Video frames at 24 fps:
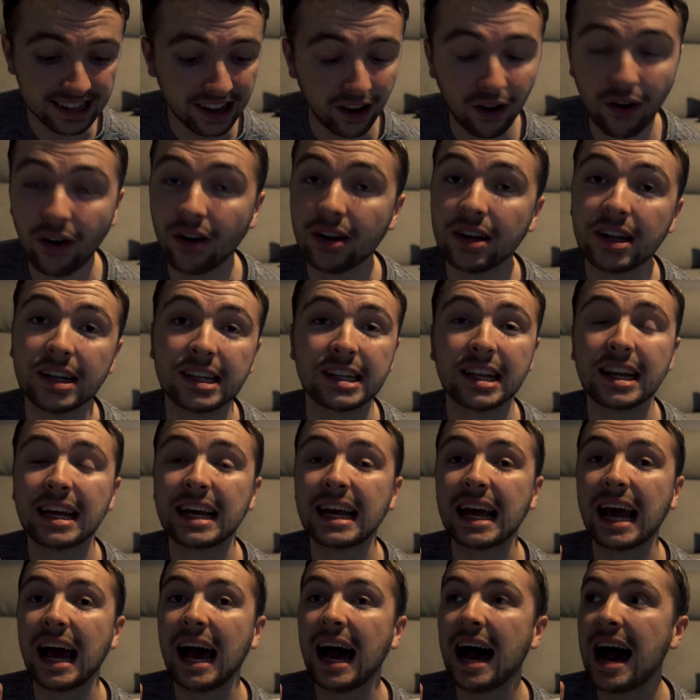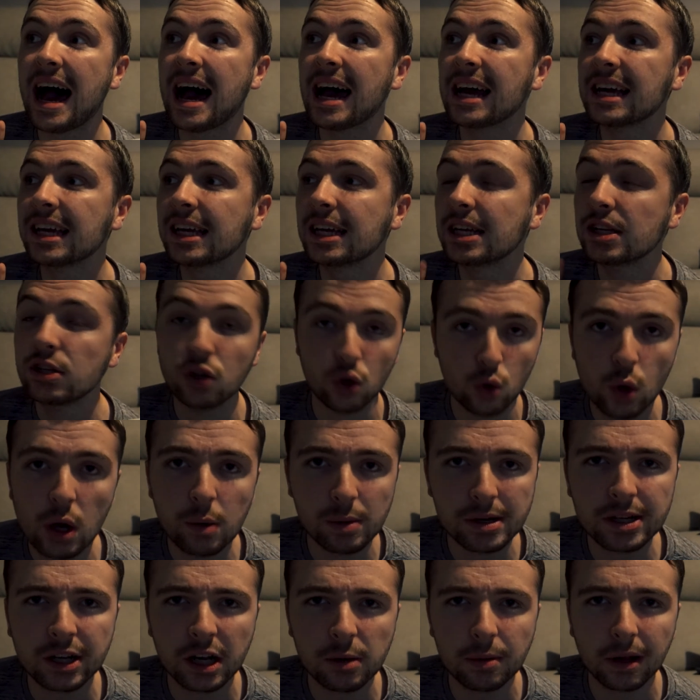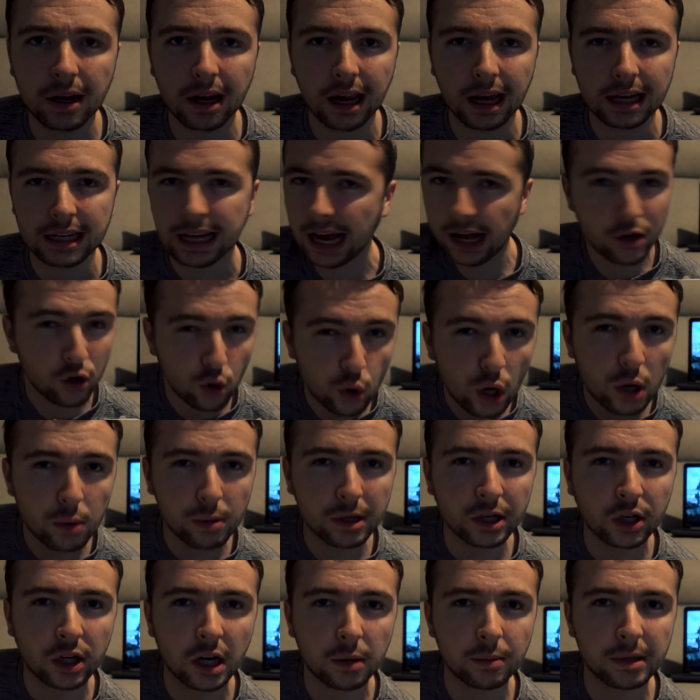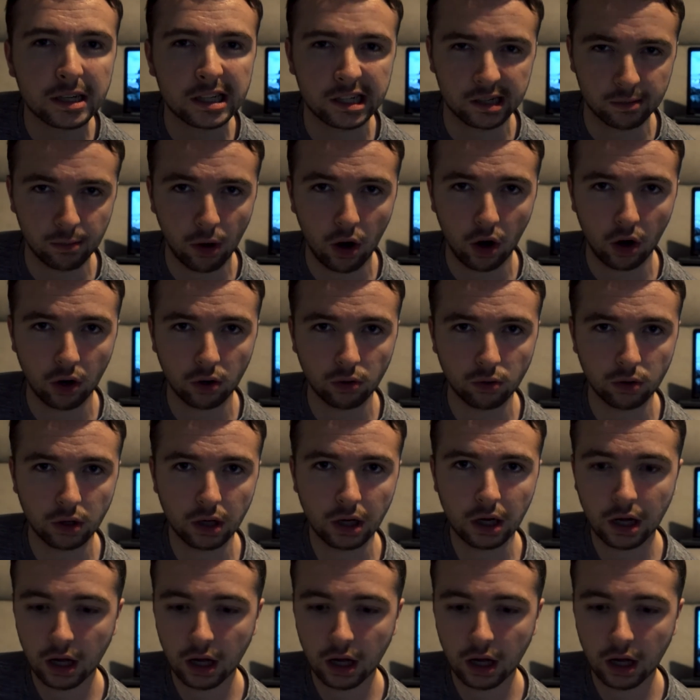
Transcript: Honestly, I knew it was going to be light. I knew it was going to be small.